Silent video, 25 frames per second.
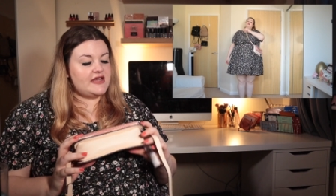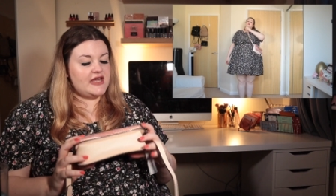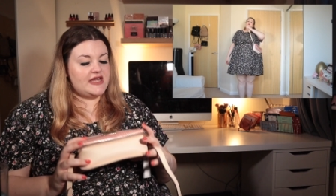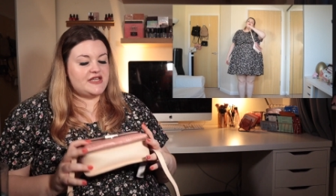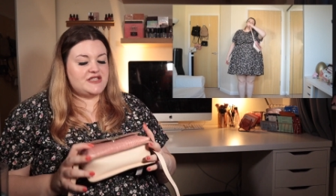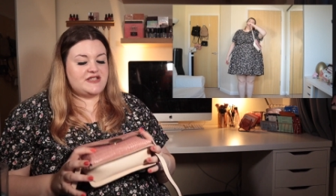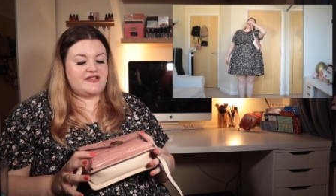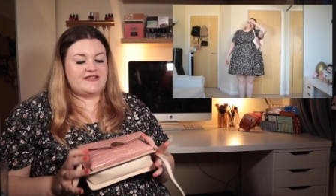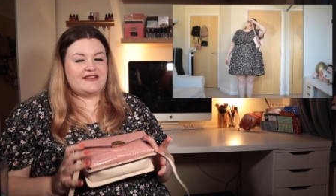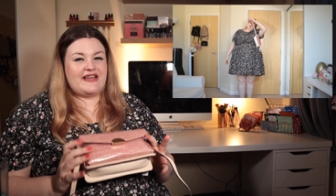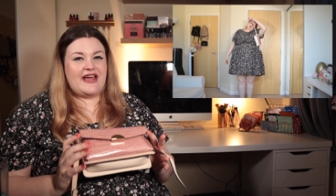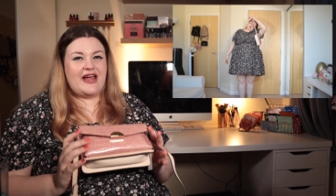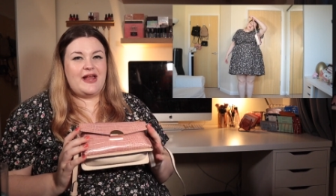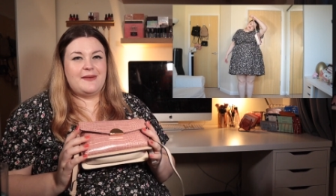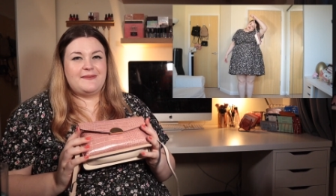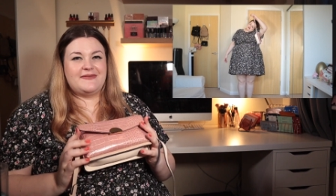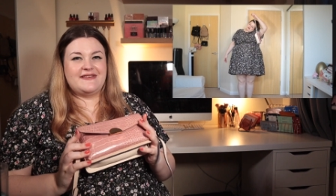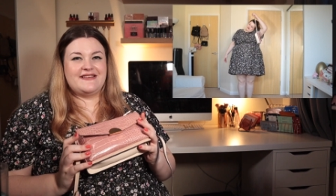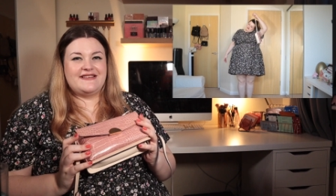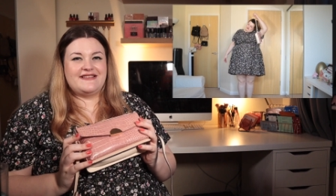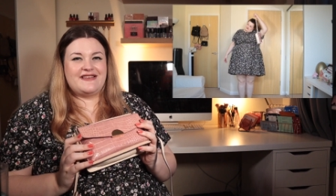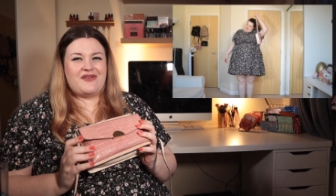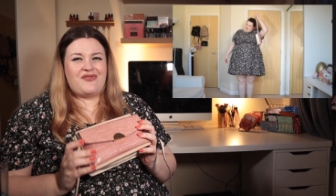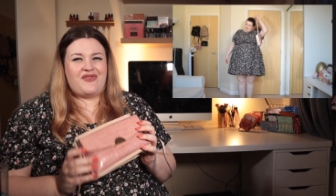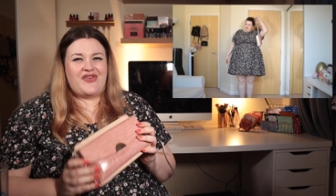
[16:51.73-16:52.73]
It just helps
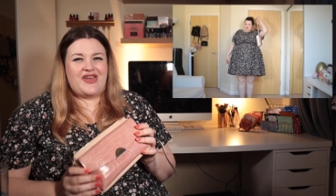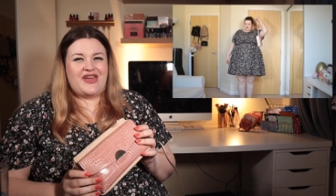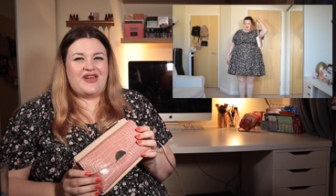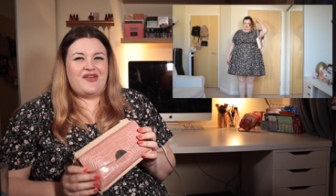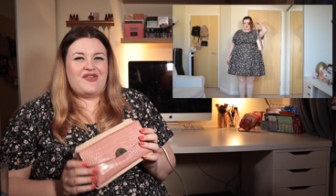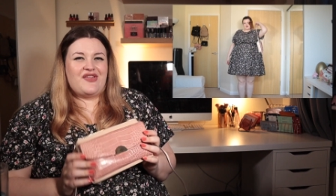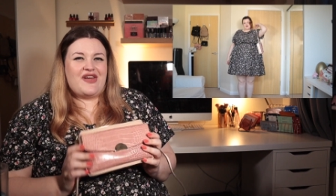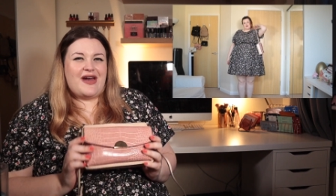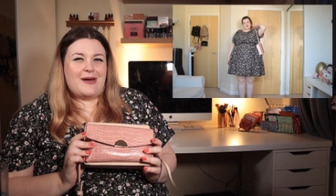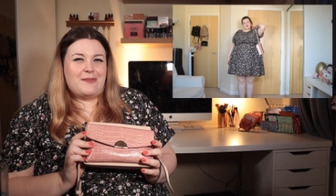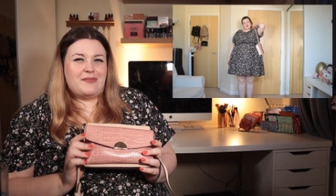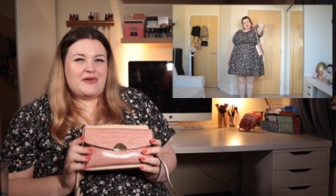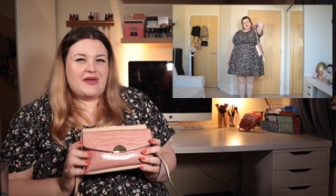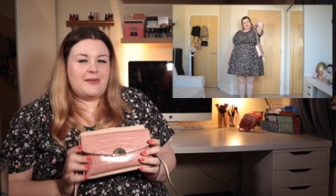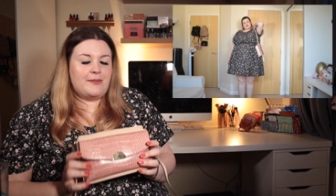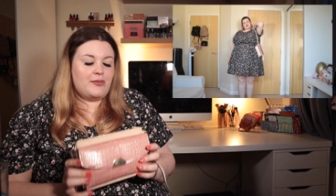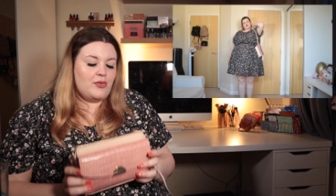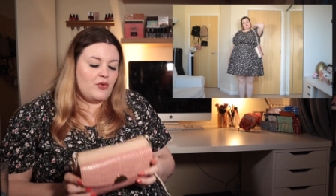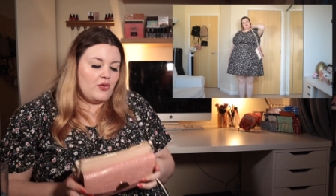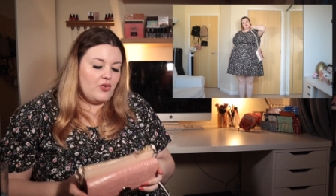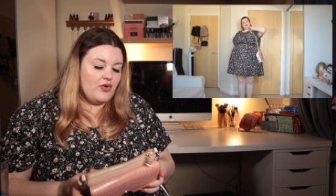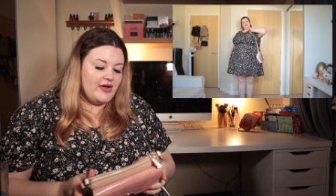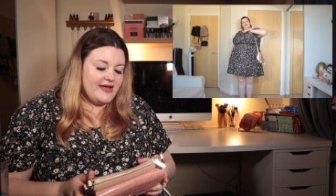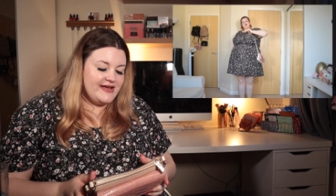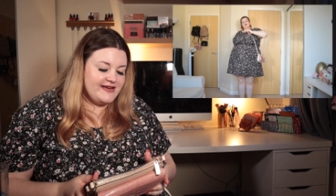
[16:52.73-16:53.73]
it to feel that bit
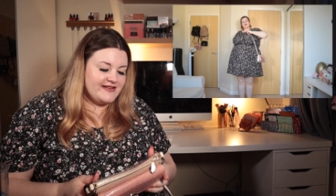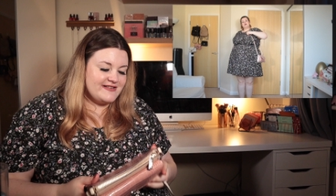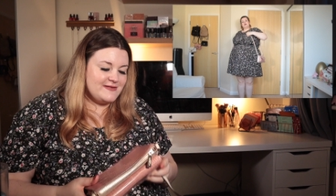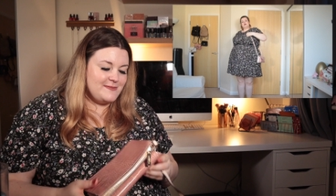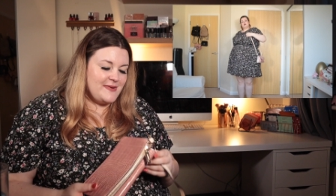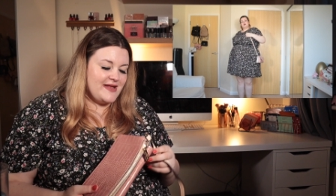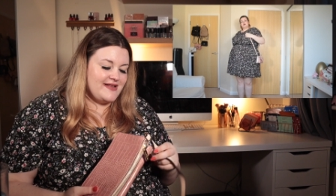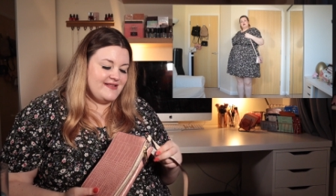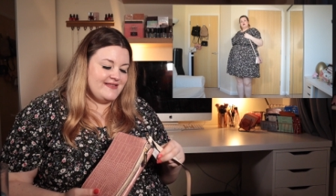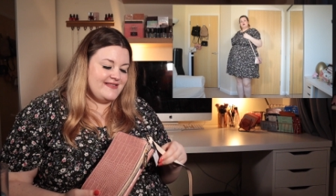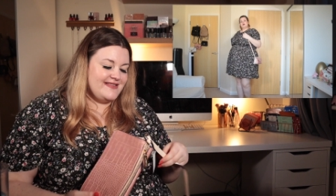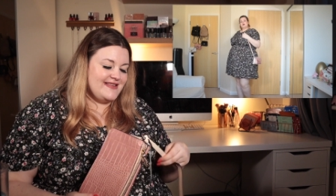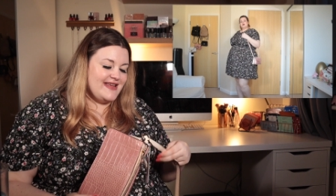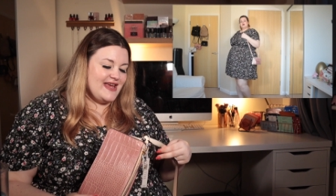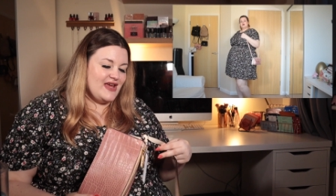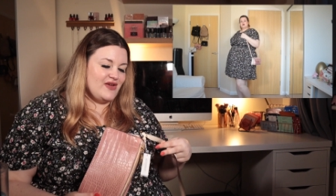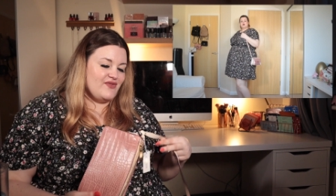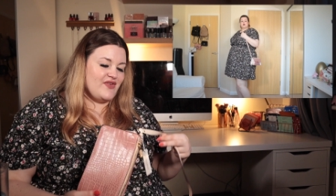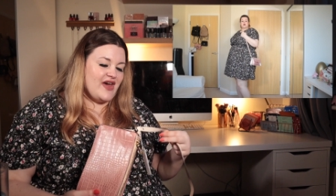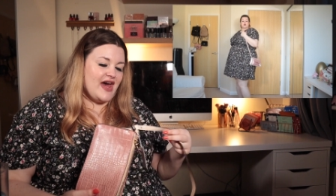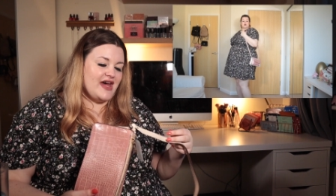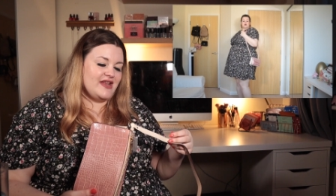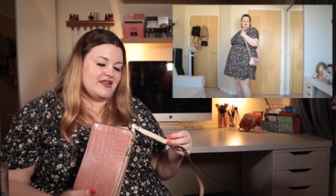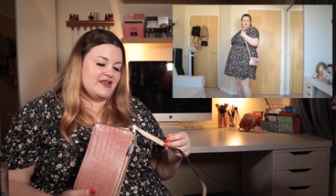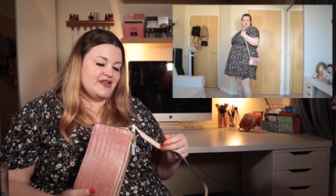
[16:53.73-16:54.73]
more
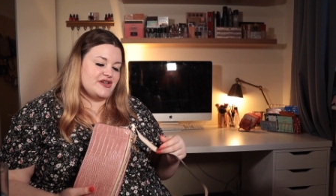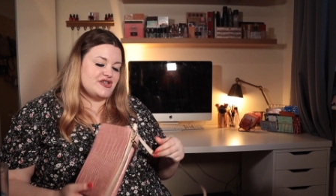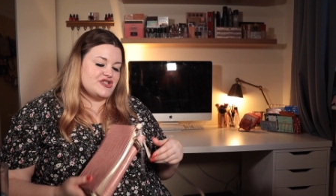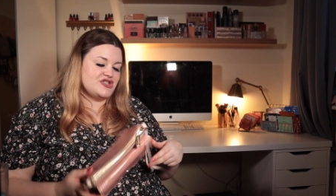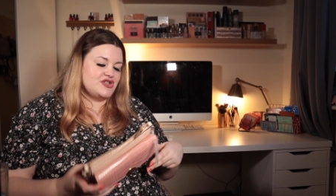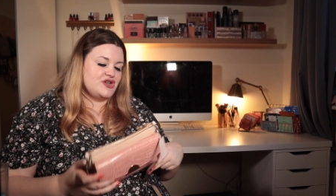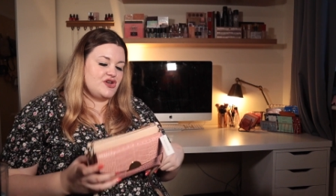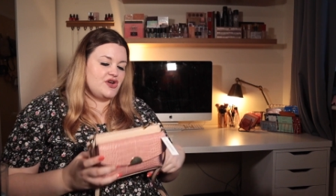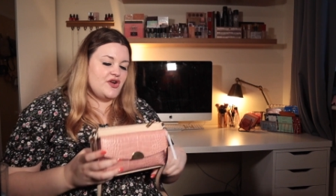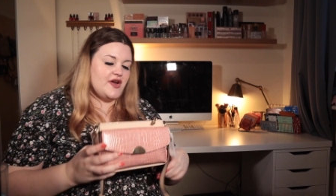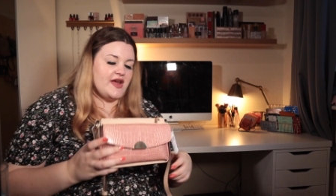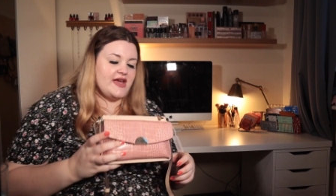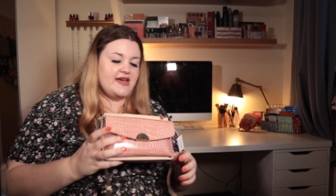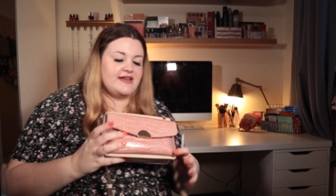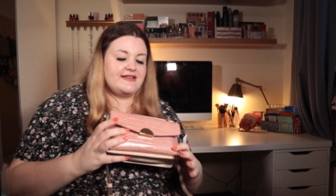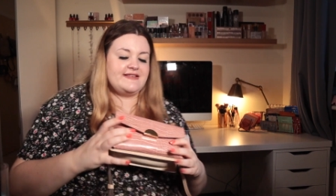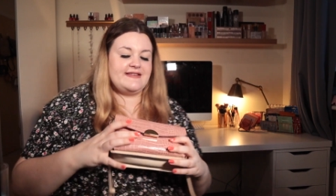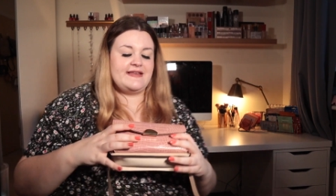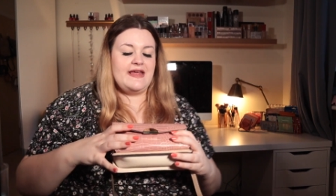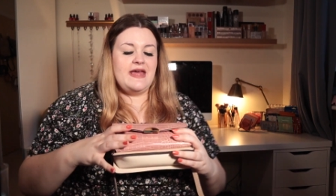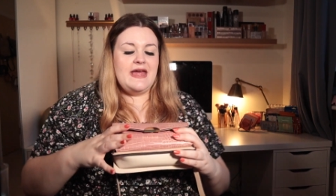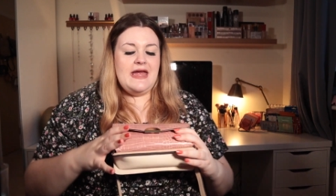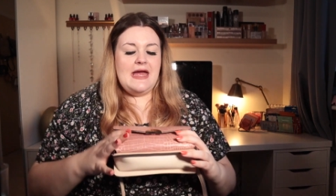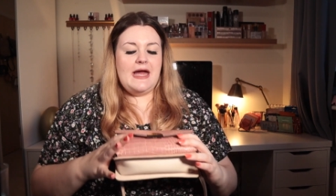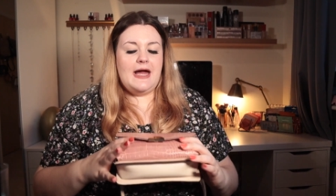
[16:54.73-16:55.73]
expensive and luxurious,